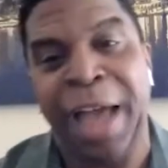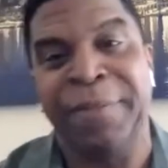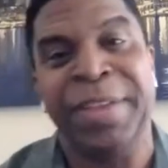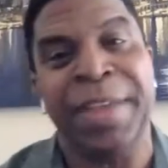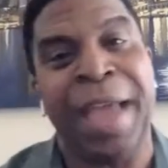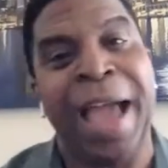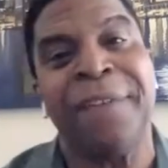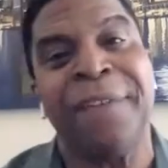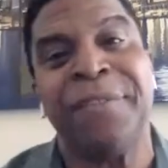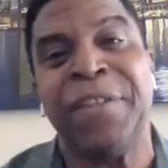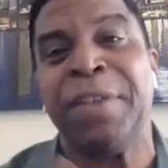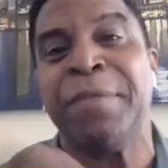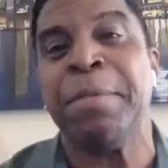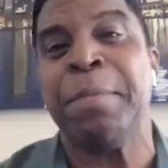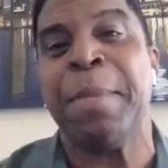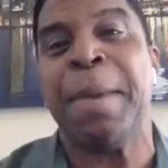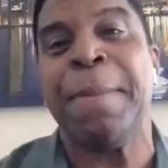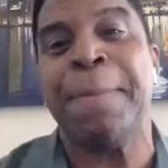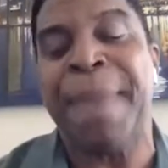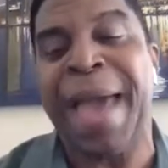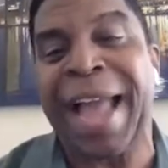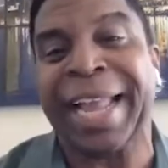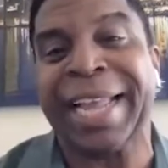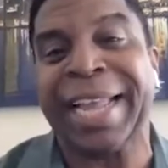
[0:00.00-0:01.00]
I've, I've even
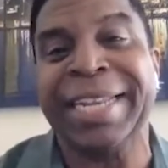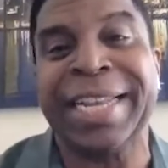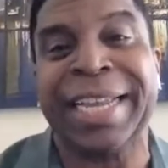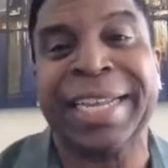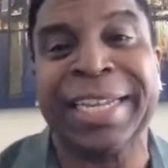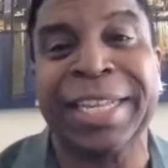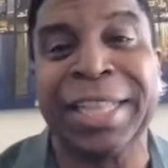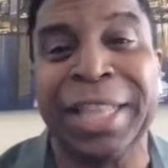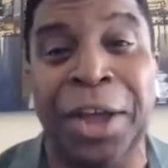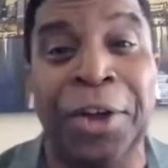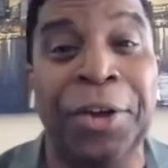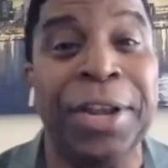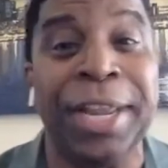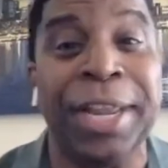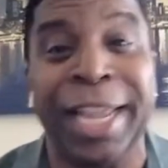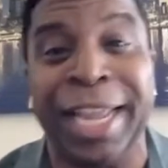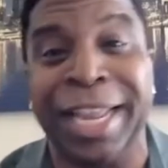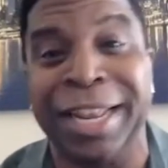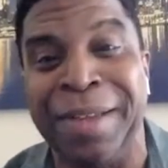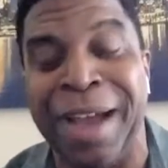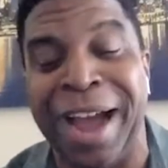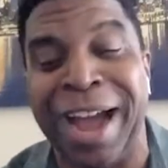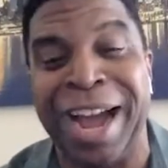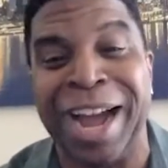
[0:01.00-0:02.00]
been back in
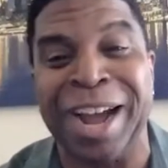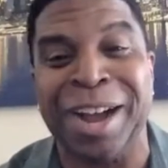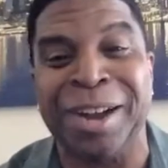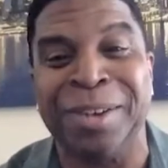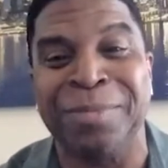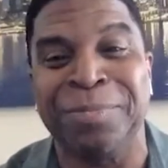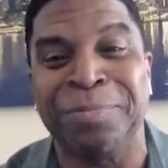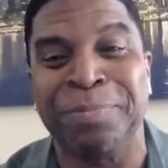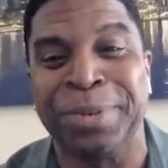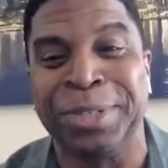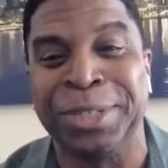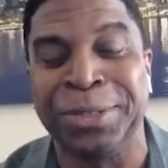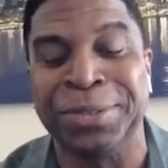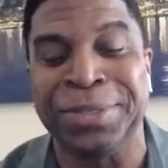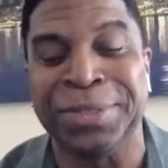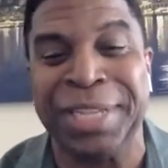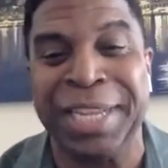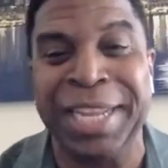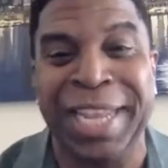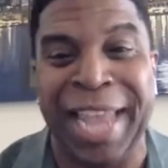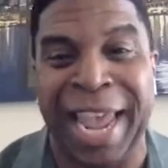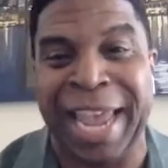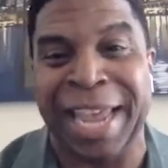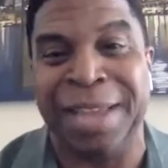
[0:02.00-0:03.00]
Nickelodeon uh,
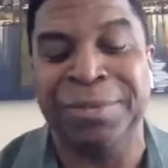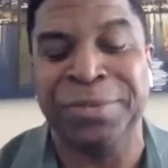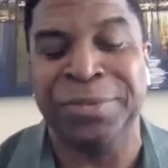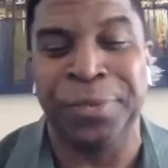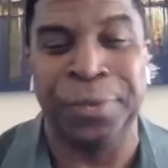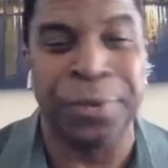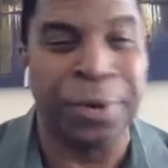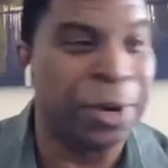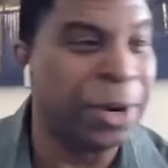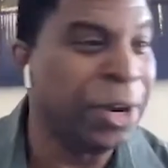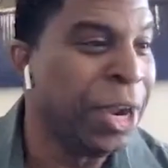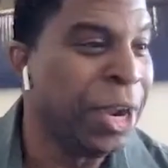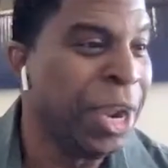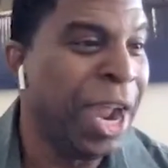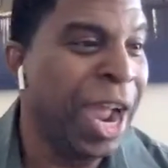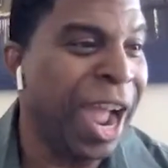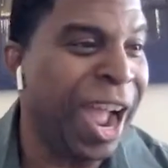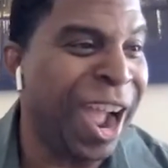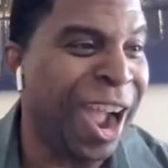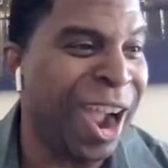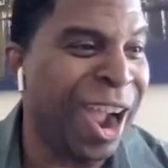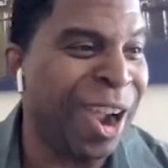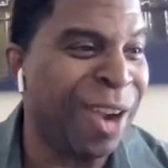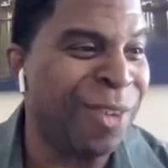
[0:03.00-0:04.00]
producing games for
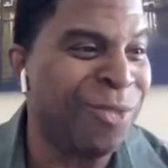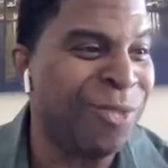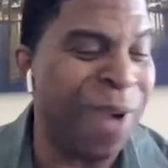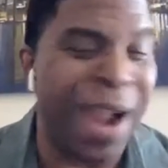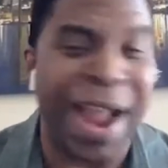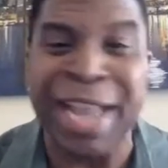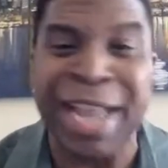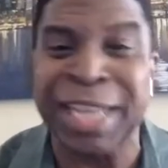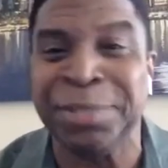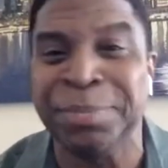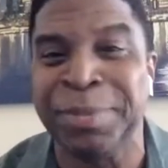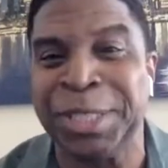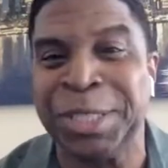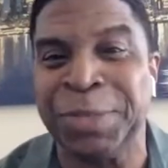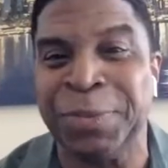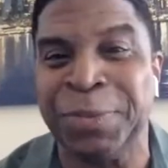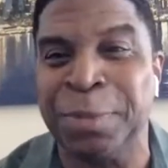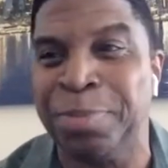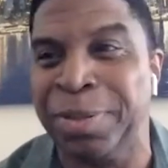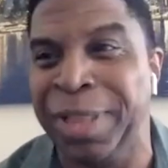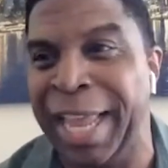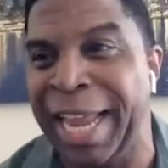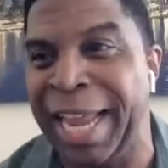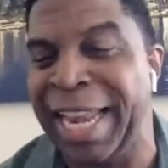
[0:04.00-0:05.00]
Uh, Ryan's Mystery
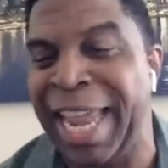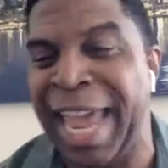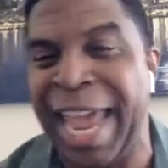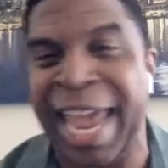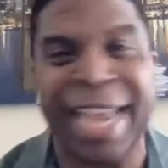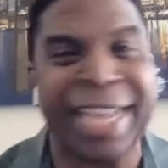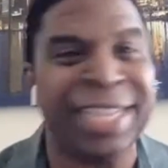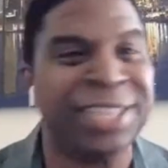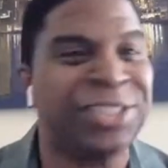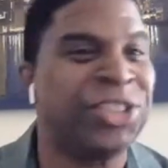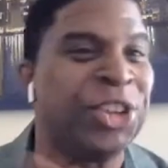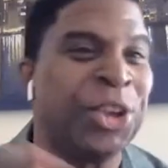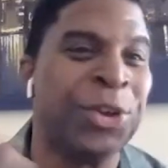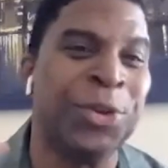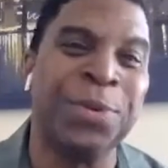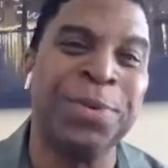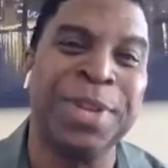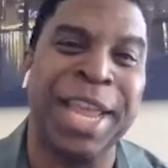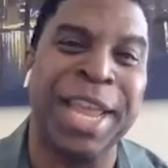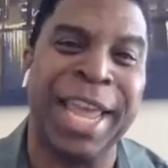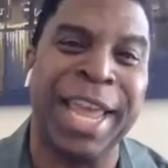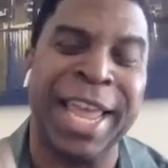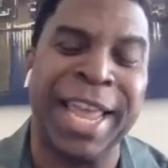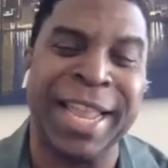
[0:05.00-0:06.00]
Playdate,
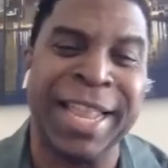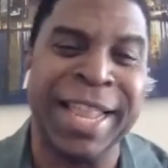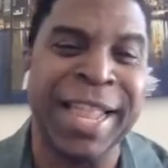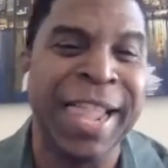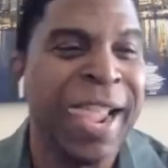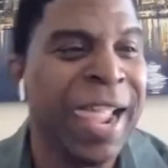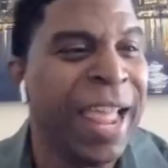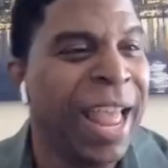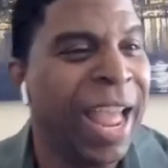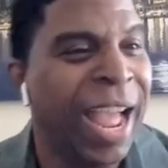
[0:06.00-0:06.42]
tuned in.